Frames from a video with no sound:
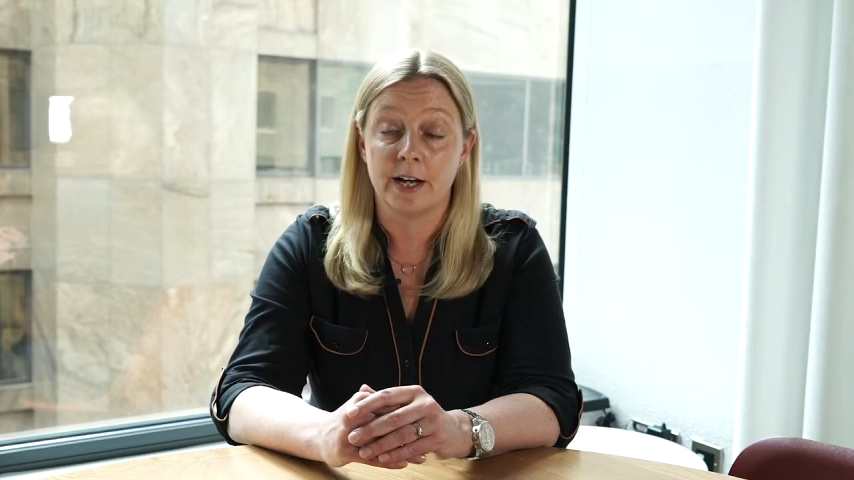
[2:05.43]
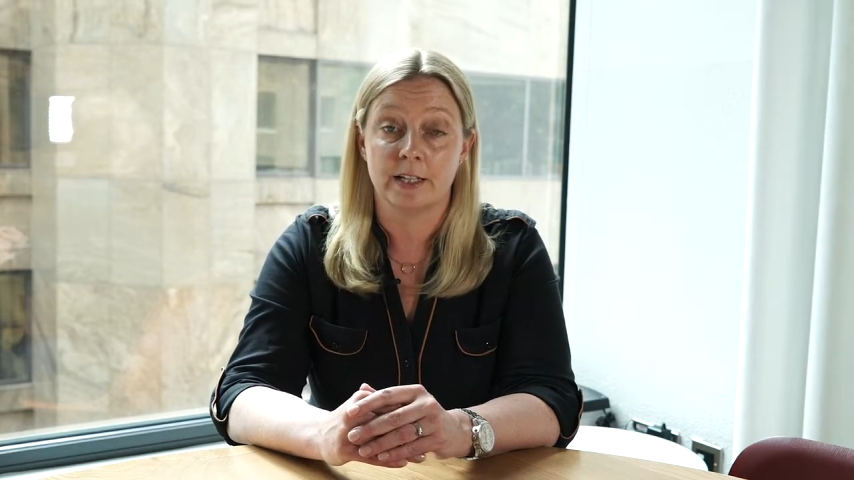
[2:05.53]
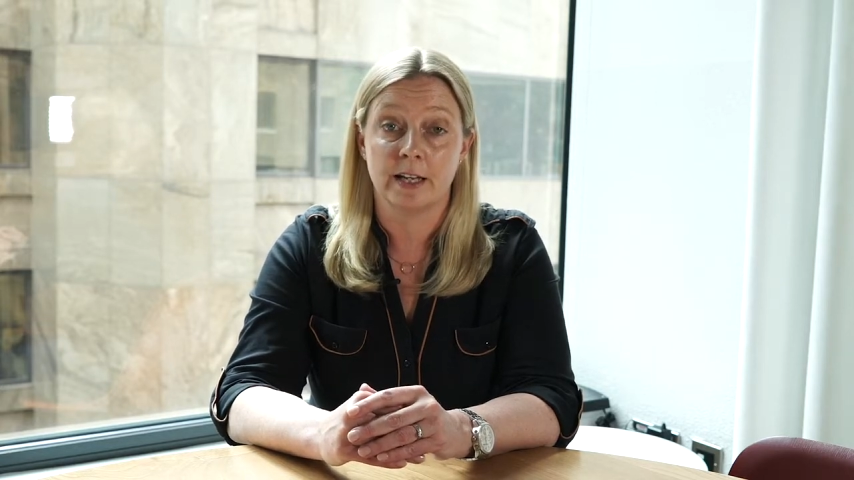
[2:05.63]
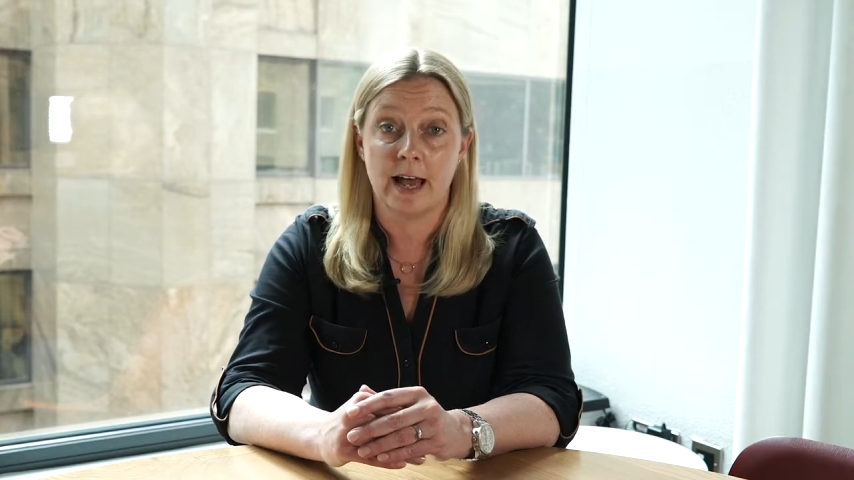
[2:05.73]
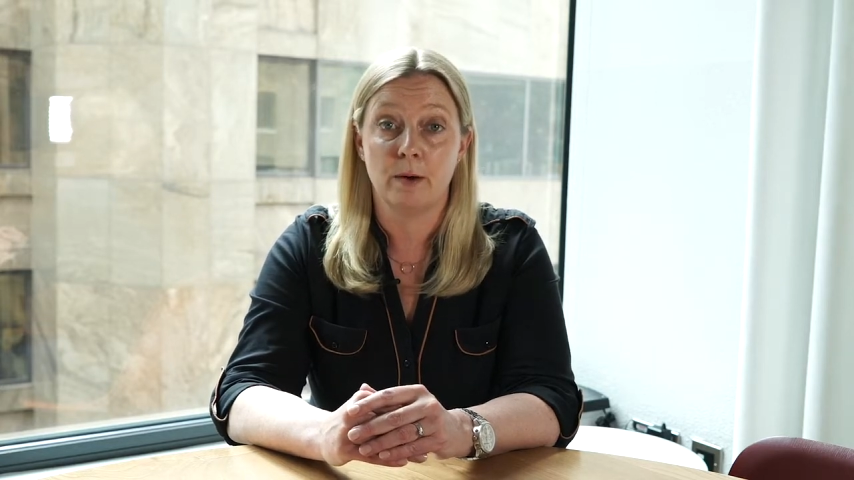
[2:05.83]

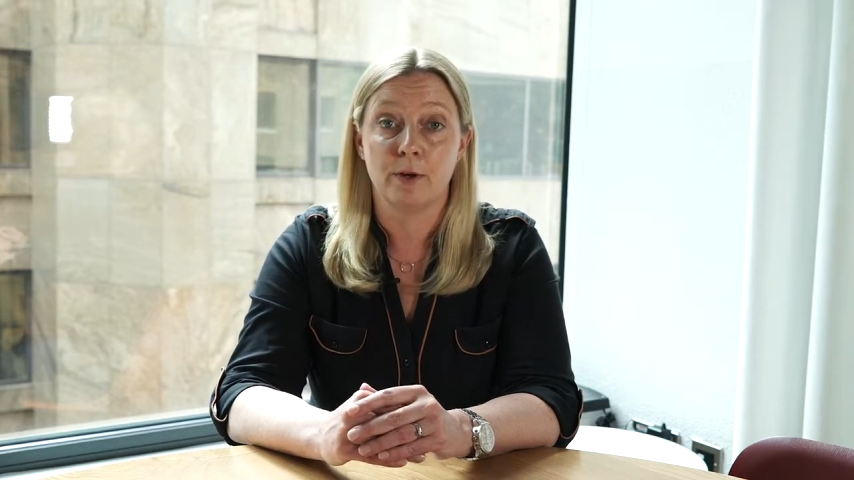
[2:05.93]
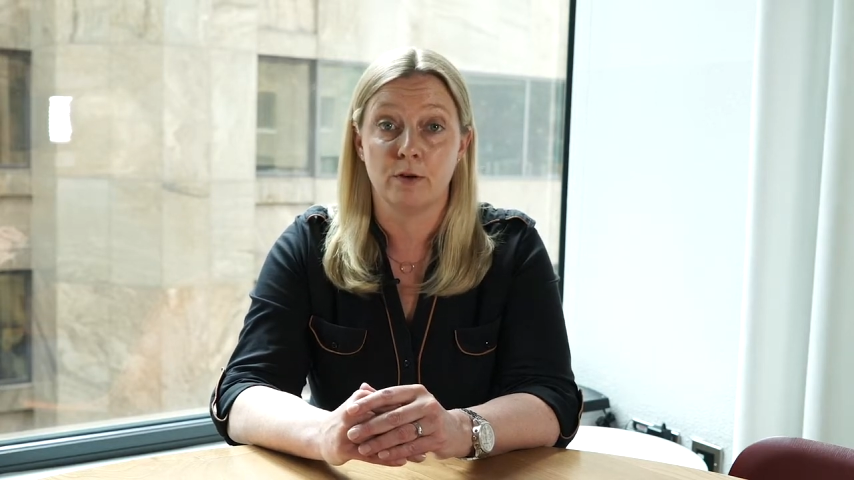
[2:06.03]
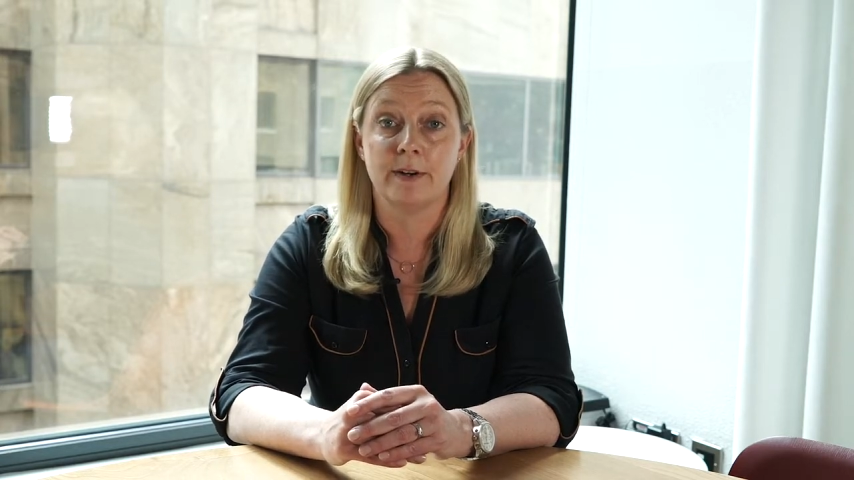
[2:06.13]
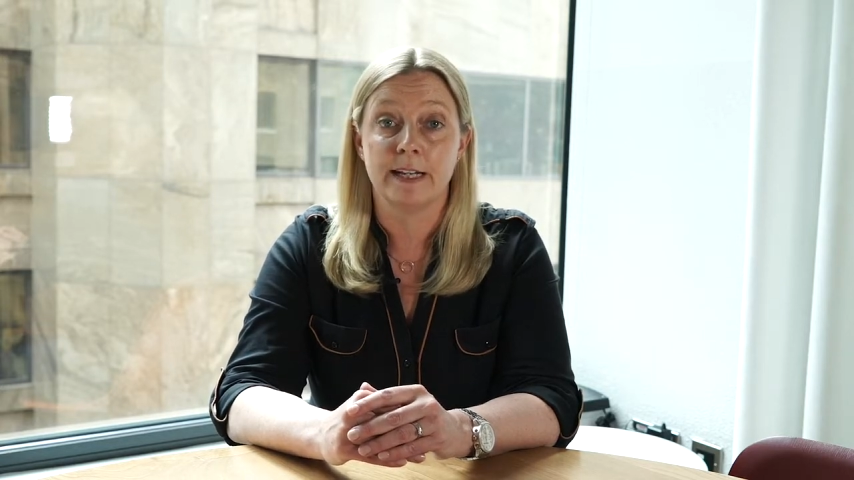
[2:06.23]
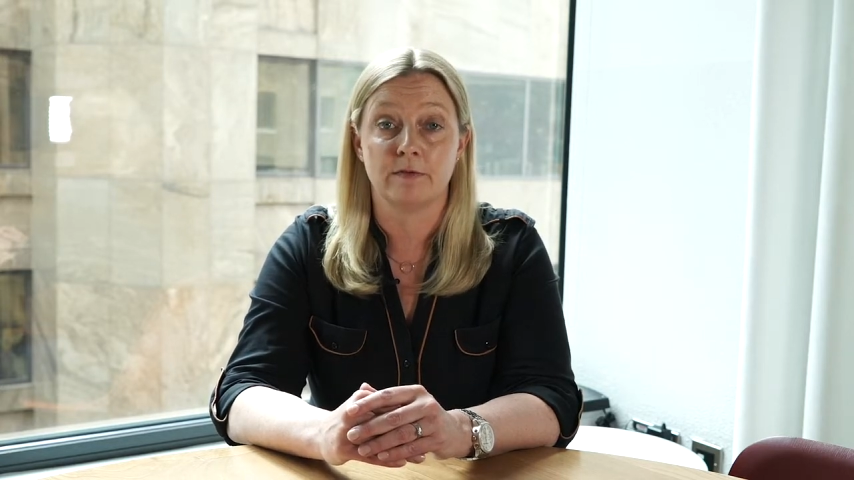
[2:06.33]
to help you
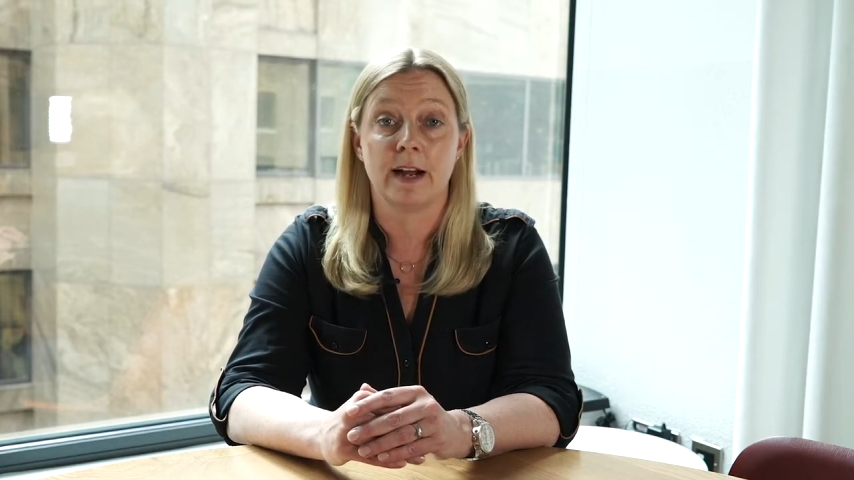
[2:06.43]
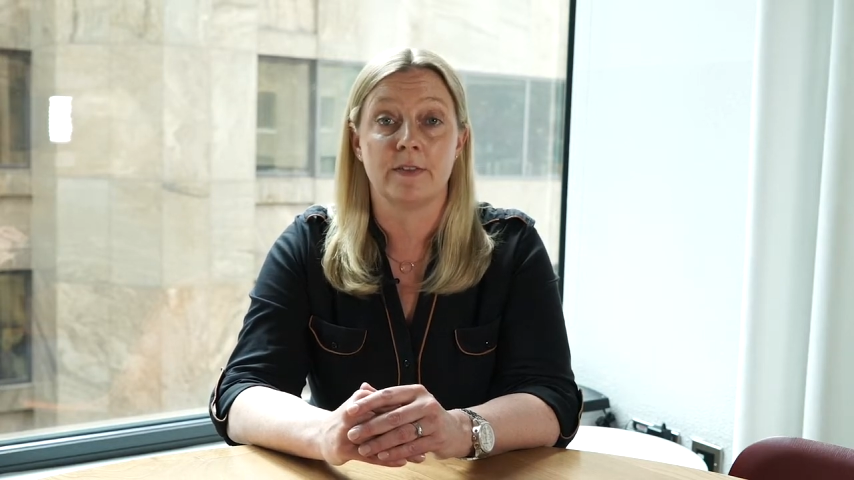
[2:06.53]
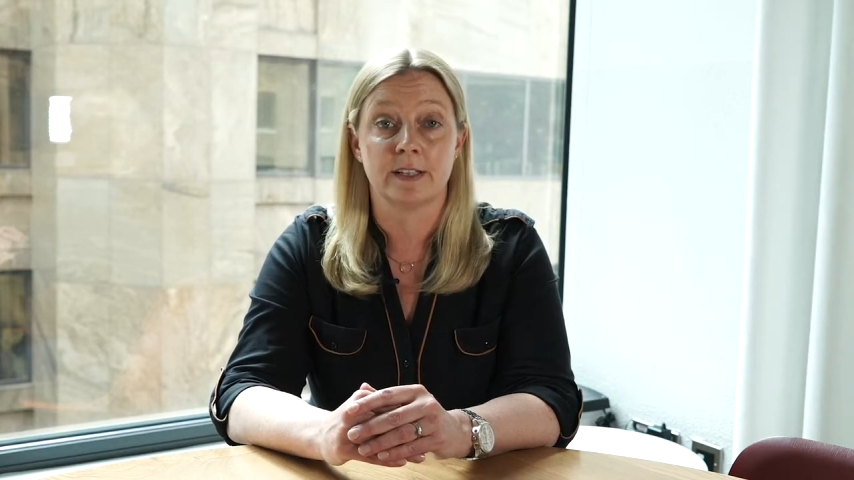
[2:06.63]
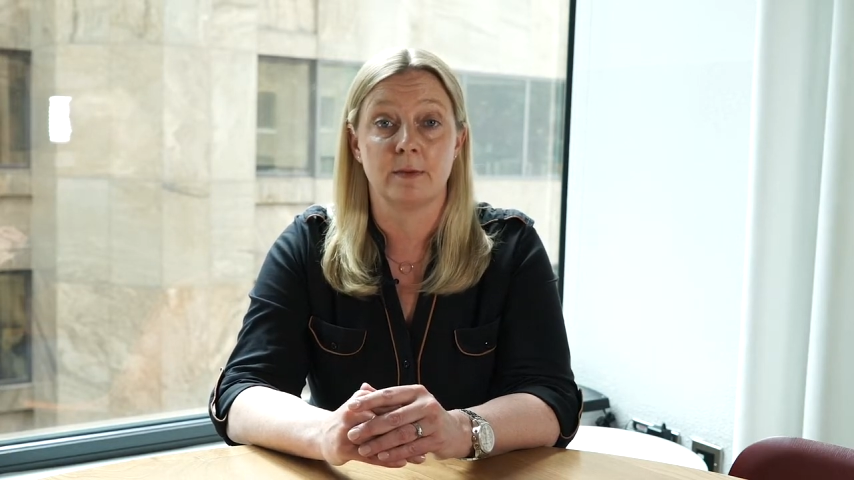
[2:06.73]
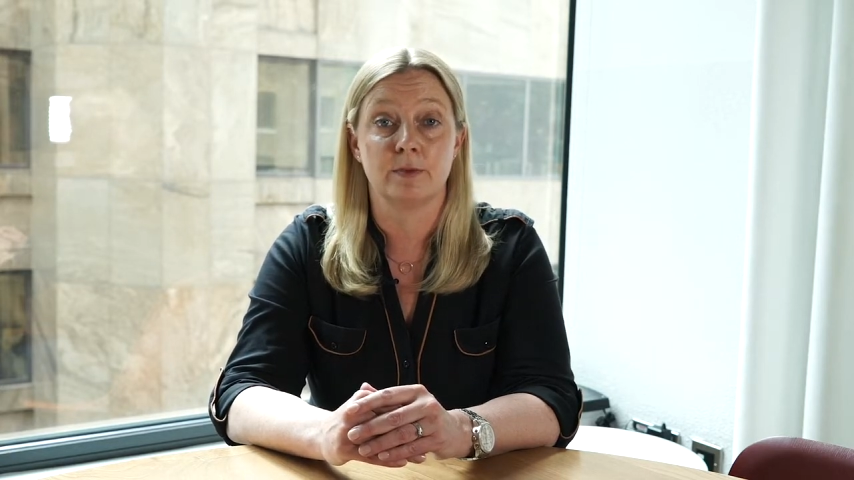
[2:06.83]
read around the
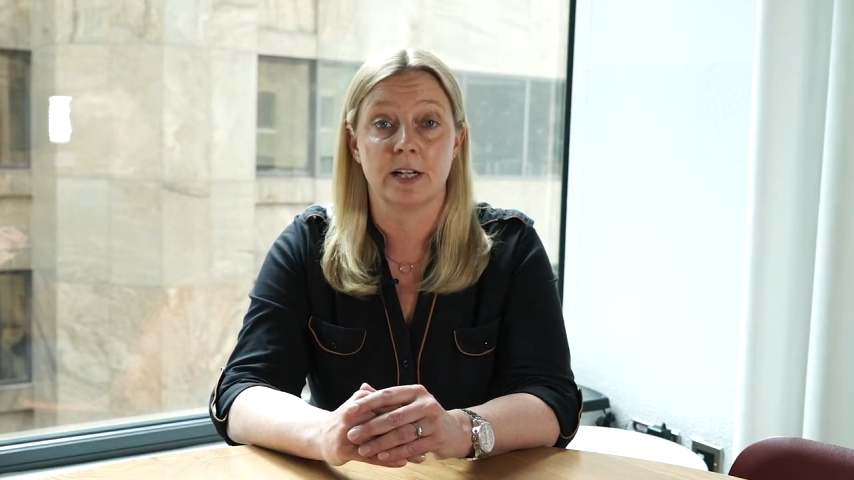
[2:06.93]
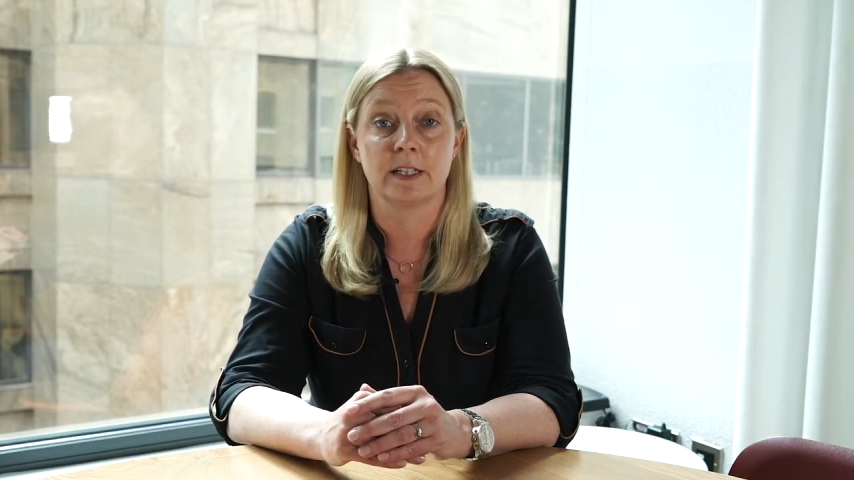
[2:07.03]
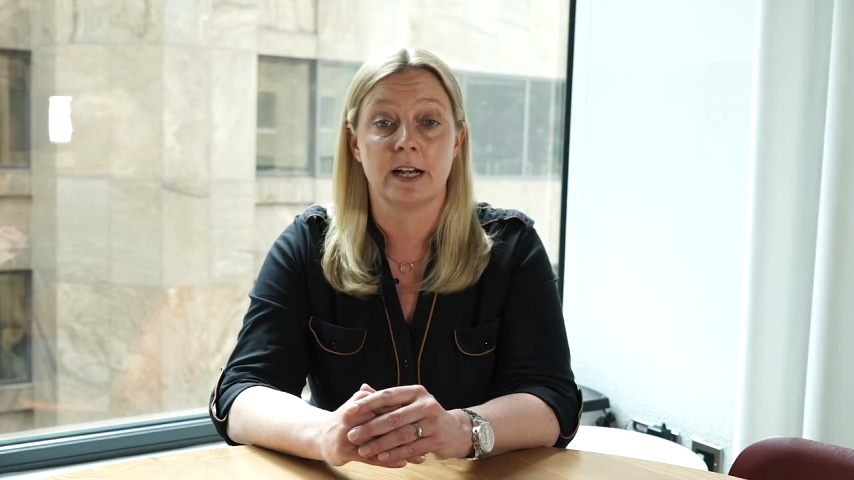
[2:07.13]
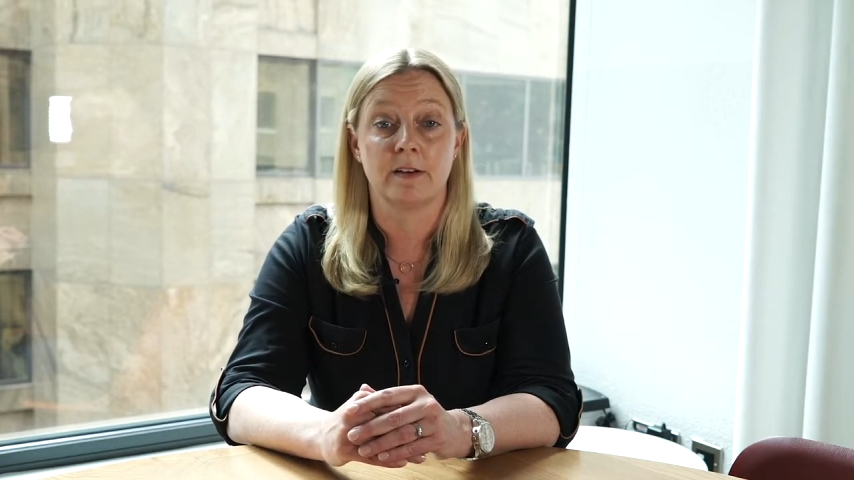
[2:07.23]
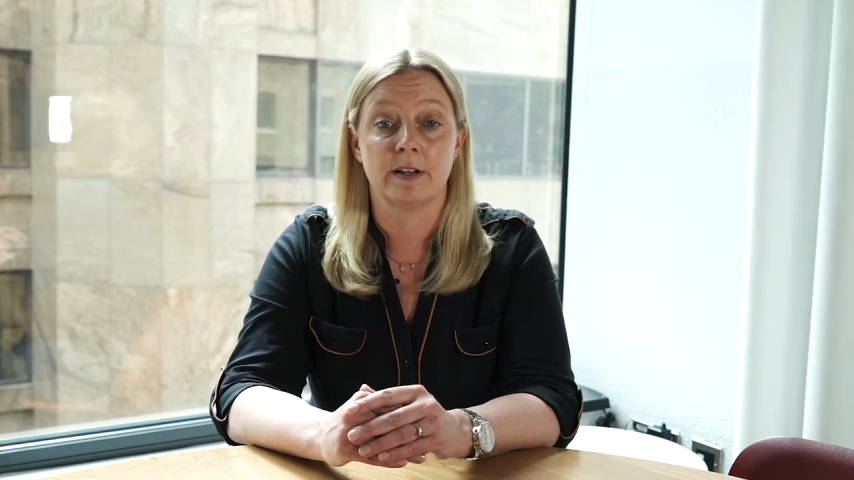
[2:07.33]
subject
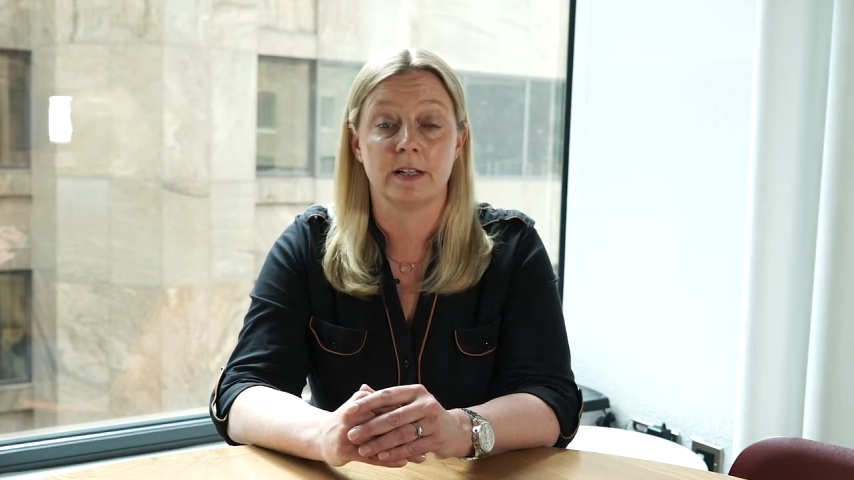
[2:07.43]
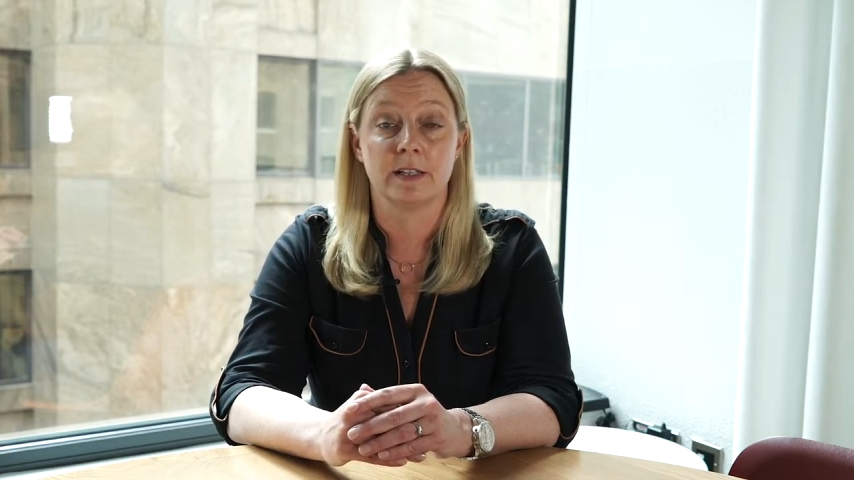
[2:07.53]
areas